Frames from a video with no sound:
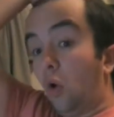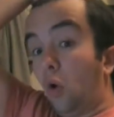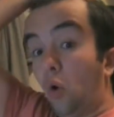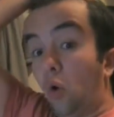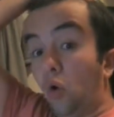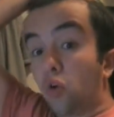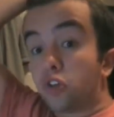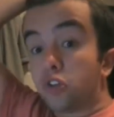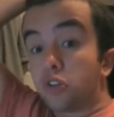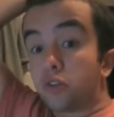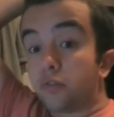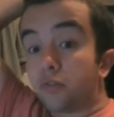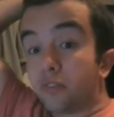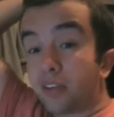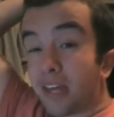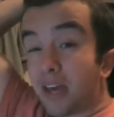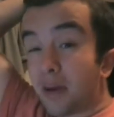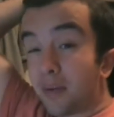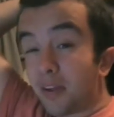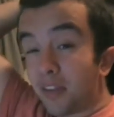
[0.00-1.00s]
Or just
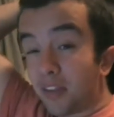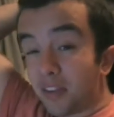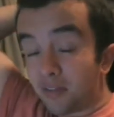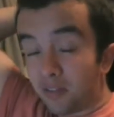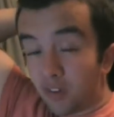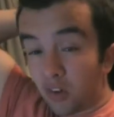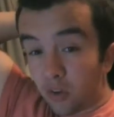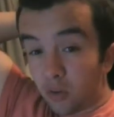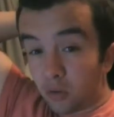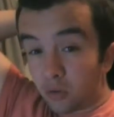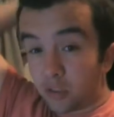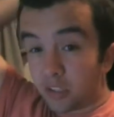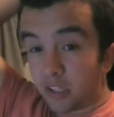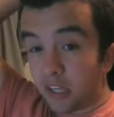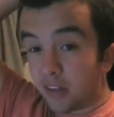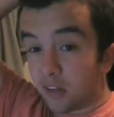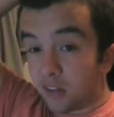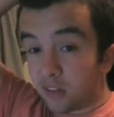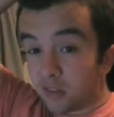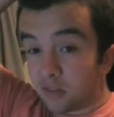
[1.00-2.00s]
forget about this vlog
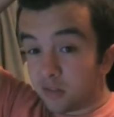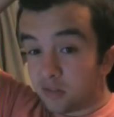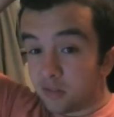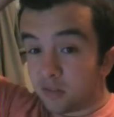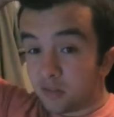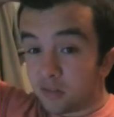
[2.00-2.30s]
altogether.